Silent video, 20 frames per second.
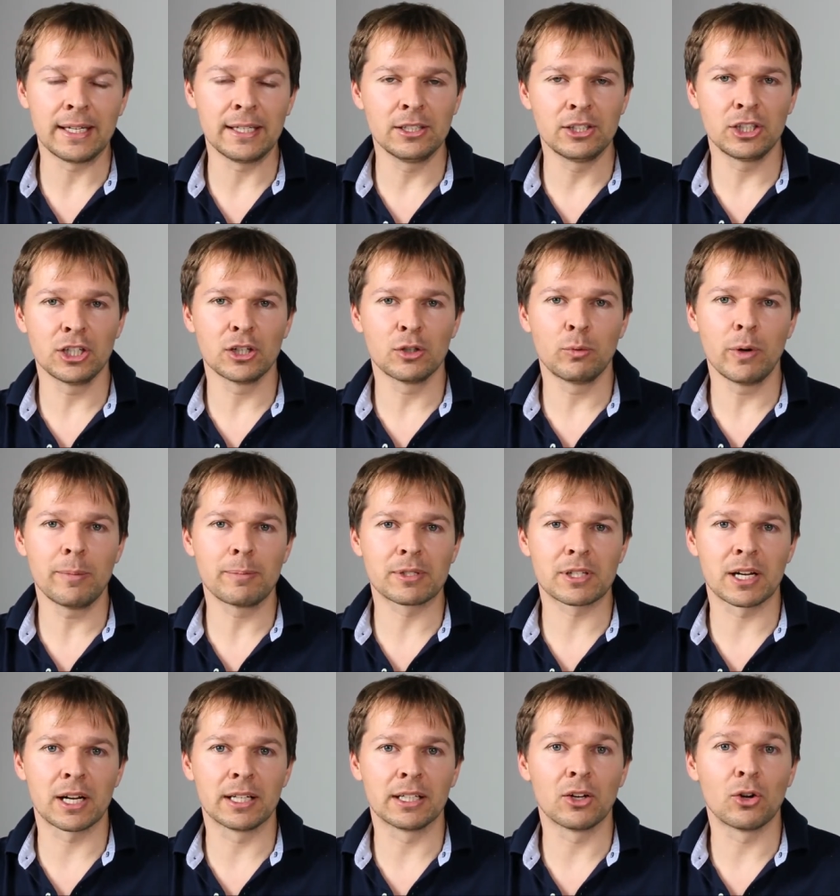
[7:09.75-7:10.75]
into your
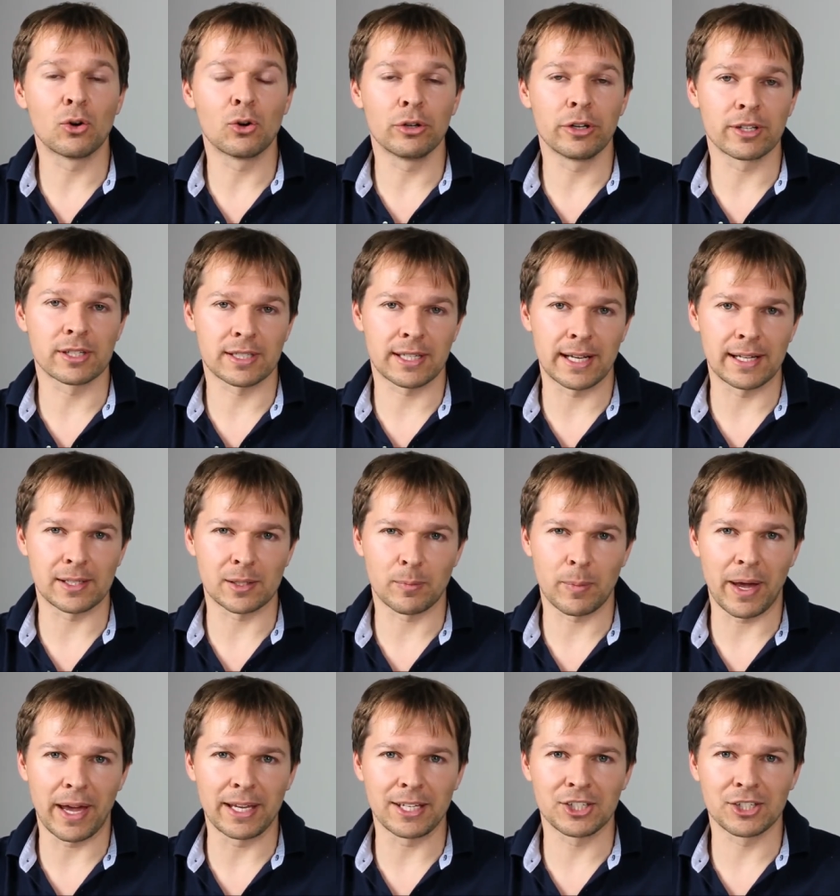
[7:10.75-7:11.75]
website or your sales
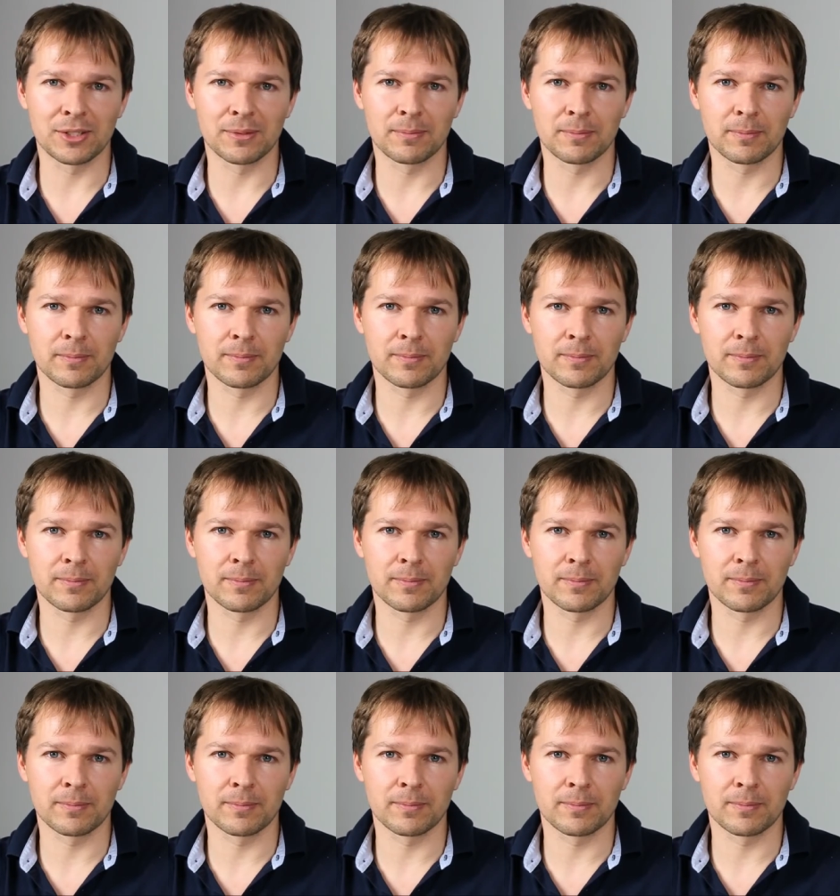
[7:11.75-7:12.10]
page.